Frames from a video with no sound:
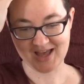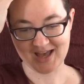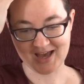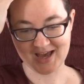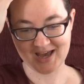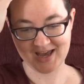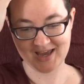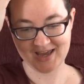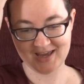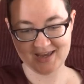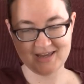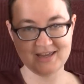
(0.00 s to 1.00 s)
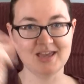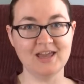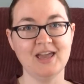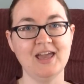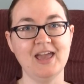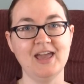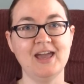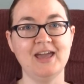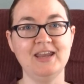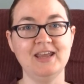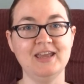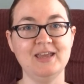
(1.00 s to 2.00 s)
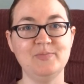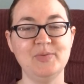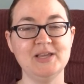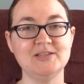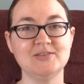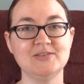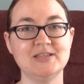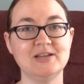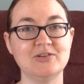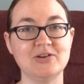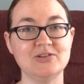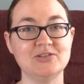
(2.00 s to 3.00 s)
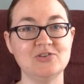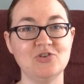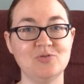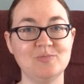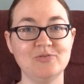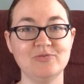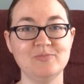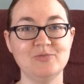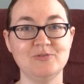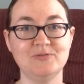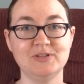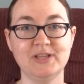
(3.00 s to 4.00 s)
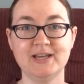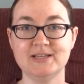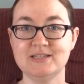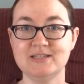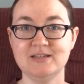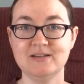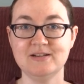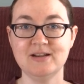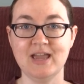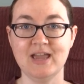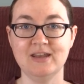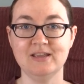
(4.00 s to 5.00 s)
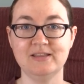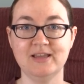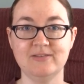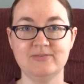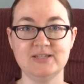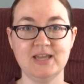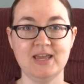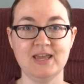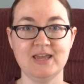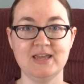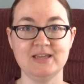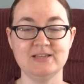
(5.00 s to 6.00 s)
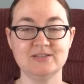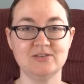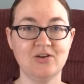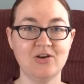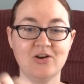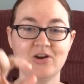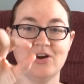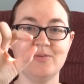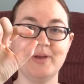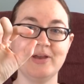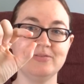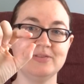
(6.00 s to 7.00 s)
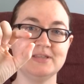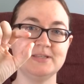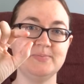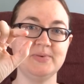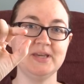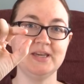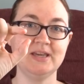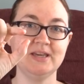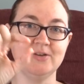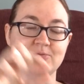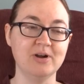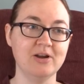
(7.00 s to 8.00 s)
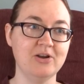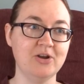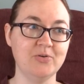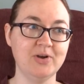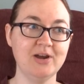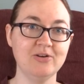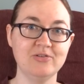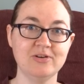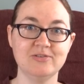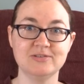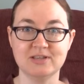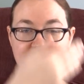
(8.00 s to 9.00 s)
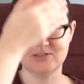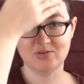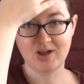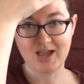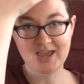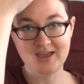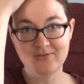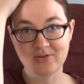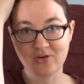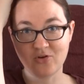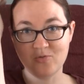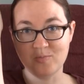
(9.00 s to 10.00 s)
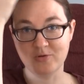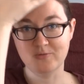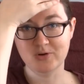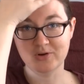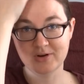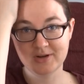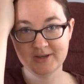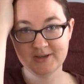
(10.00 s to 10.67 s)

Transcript: I had a basal cell carcinoma removed last year, and it left a scar about this big where no hair grows, and so I have a comb over.